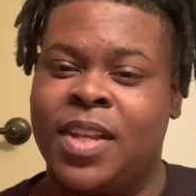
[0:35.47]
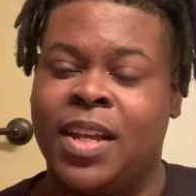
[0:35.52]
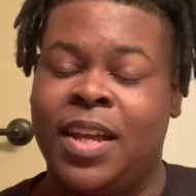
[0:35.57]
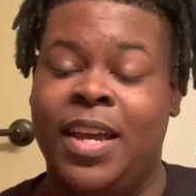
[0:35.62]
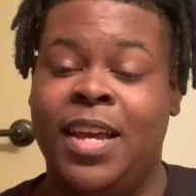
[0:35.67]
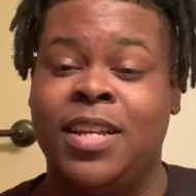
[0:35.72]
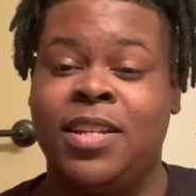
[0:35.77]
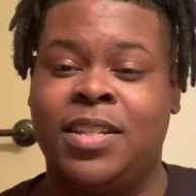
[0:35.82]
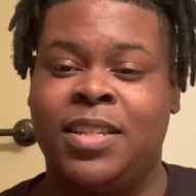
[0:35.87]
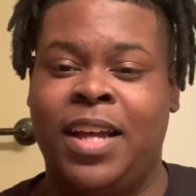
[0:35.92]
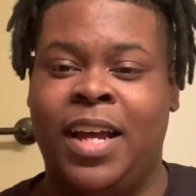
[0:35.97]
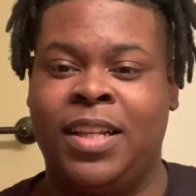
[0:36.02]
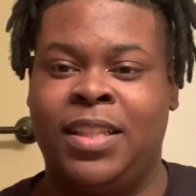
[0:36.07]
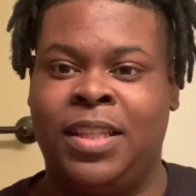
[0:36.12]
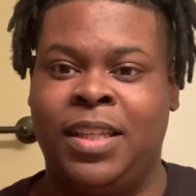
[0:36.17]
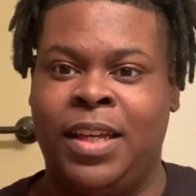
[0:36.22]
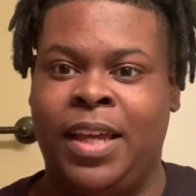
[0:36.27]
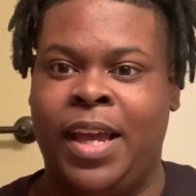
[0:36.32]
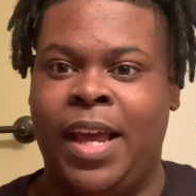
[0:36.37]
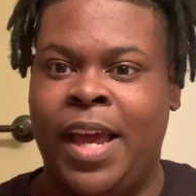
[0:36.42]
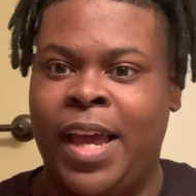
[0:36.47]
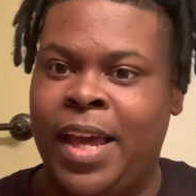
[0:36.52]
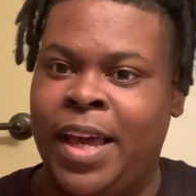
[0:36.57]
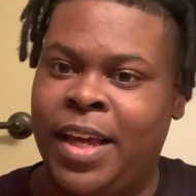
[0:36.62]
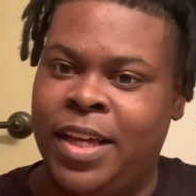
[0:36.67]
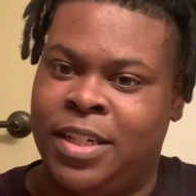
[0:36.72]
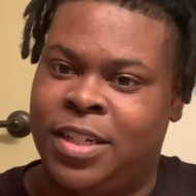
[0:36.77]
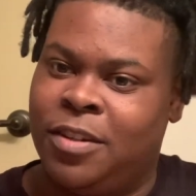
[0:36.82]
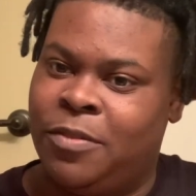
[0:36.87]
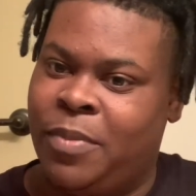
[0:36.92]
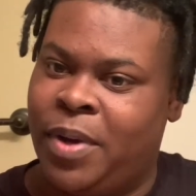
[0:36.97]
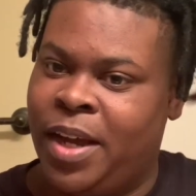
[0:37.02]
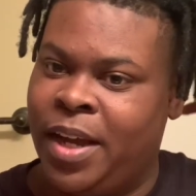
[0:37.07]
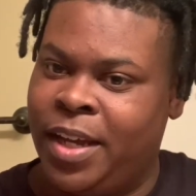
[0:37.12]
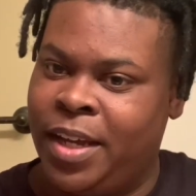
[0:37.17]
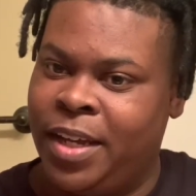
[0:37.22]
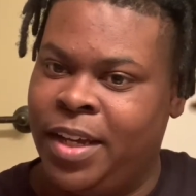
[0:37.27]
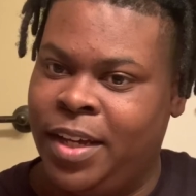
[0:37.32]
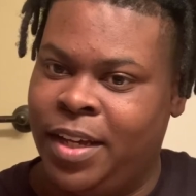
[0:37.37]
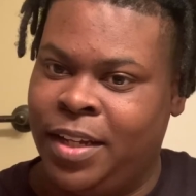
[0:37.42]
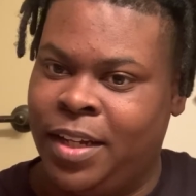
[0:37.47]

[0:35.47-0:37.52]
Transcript: it's like the edge of my head.